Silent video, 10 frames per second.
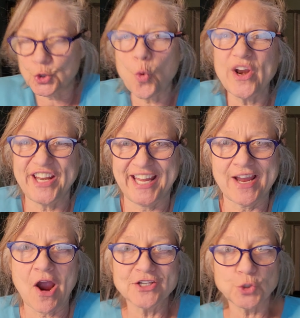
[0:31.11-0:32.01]

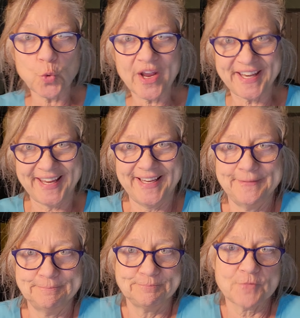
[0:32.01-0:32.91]
Our
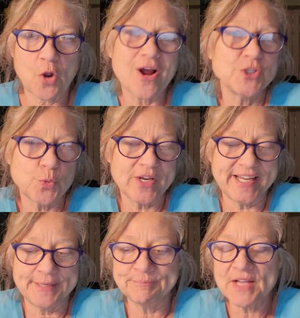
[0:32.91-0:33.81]

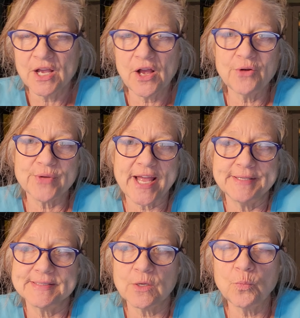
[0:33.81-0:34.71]
journey. Okay,
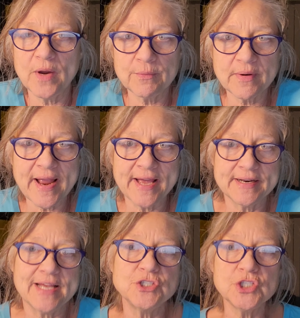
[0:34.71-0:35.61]
so where we're
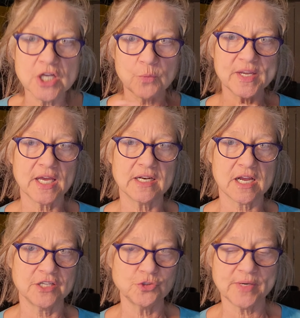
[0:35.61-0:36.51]
at, as you know, we got a
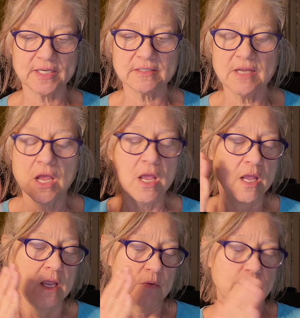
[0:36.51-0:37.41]
contract.
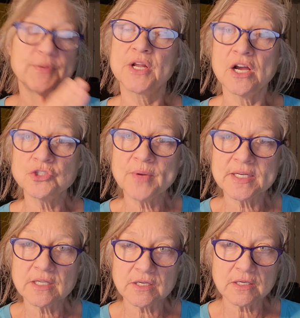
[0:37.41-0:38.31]
We put a
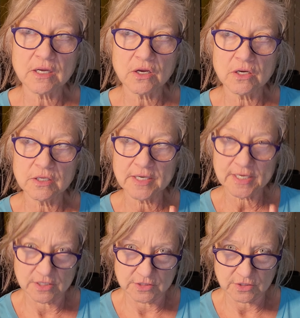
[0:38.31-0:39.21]
contract on a
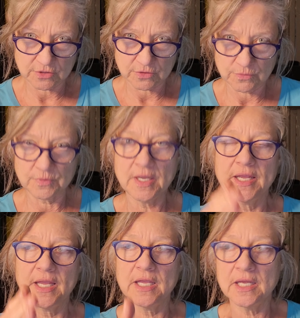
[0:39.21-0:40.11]
condo
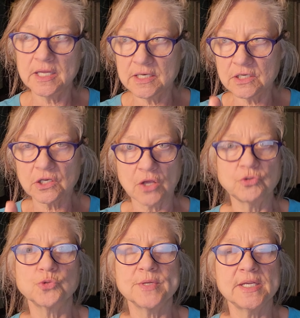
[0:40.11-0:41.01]
in
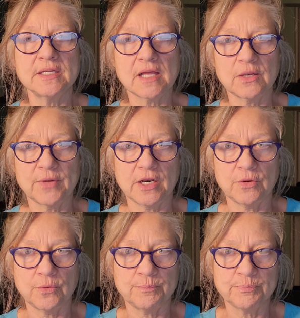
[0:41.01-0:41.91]
Lone Tree,
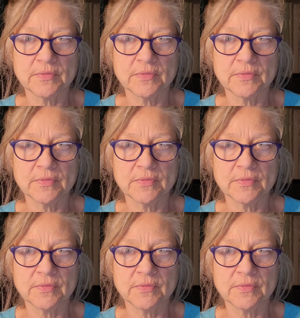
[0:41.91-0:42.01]
Colorado.